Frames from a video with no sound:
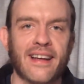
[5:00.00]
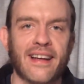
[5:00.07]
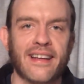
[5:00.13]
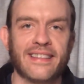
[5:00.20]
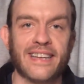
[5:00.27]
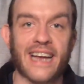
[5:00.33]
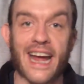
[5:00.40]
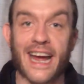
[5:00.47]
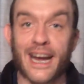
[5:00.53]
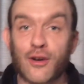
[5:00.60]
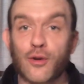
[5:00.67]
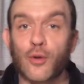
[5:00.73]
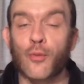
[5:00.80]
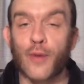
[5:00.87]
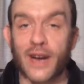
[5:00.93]
the
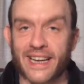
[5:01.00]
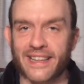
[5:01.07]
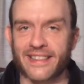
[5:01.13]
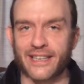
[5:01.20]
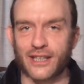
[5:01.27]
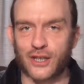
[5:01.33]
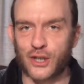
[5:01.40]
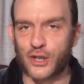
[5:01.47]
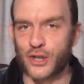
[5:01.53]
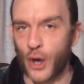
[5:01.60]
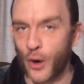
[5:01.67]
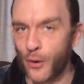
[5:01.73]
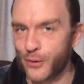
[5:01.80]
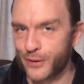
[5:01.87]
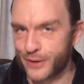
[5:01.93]
Andrew Wiggin that
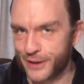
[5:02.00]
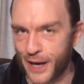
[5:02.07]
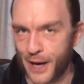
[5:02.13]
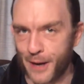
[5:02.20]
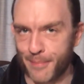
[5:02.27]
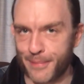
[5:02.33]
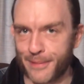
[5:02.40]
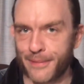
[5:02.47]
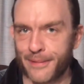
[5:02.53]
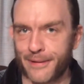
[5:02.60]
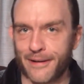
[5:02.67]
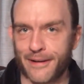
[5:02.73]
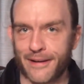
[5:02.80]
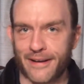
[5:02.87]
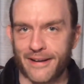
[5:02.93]
shows up
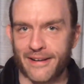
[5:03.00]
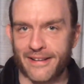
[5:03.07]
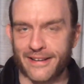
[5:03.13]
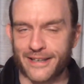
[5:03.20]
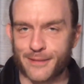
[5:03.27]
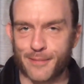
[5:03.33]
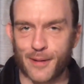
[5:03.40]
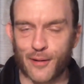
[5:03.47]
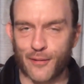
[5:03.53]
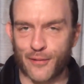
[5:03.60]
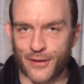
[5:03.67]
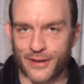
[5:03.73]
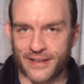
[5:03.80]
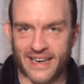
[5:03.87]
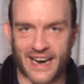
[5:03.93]
in Speaker for
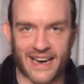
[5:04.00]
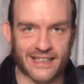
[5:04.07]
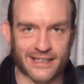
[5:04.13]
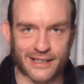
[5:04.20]
the Dead is